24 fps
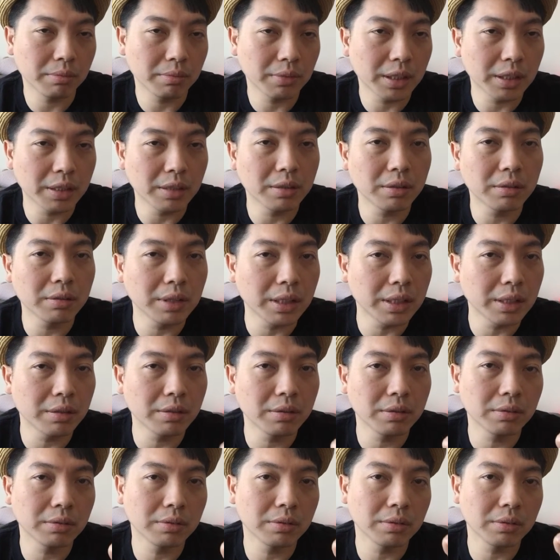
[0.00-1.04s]

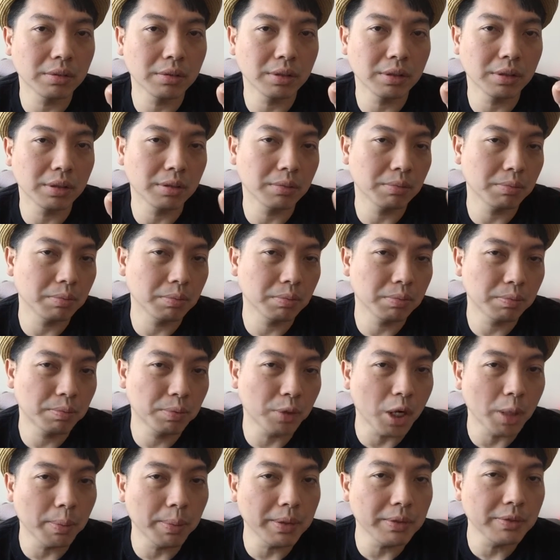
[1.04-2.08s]
little
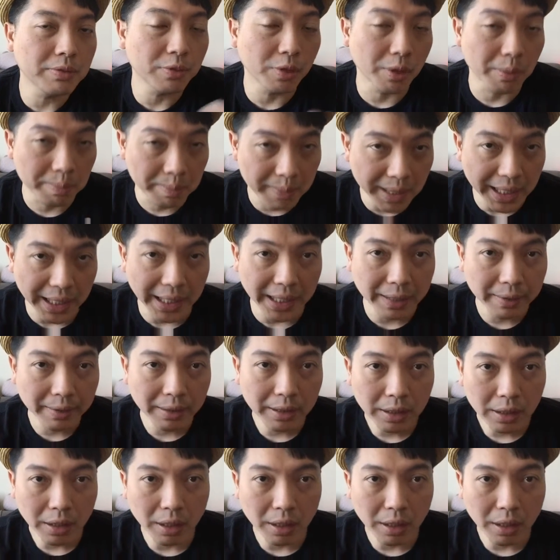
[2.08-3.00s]
problems for me.